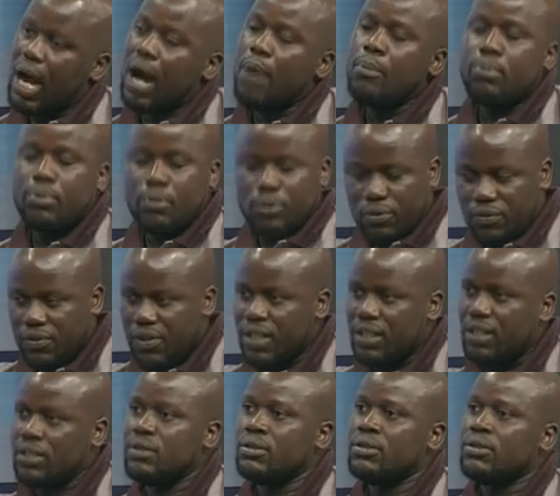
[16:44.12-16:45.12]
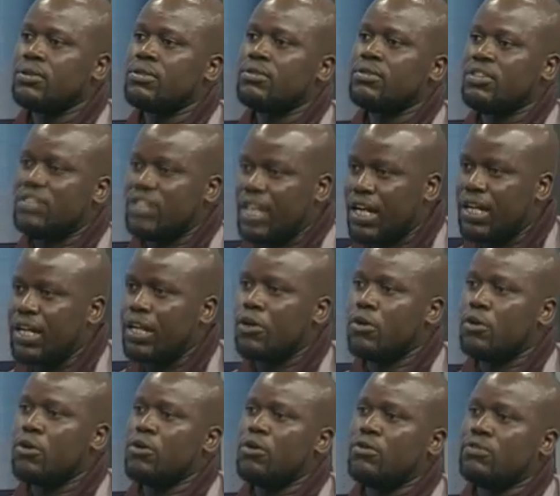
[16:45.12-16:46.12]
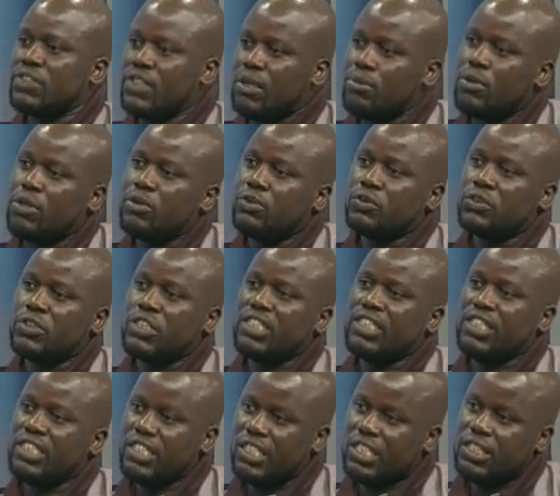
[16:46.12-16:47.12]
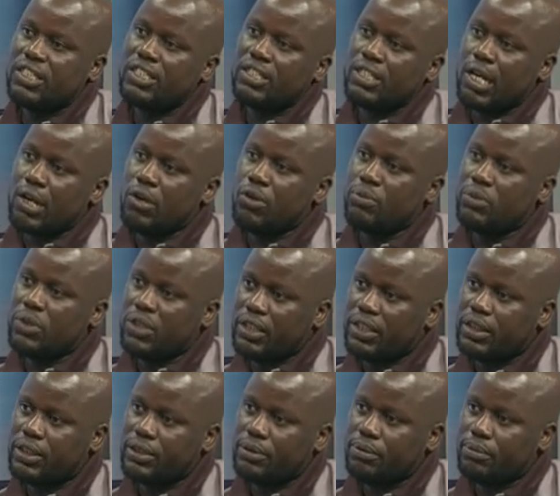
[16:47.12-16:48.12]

A proven track record of someone who's already engaged in their community.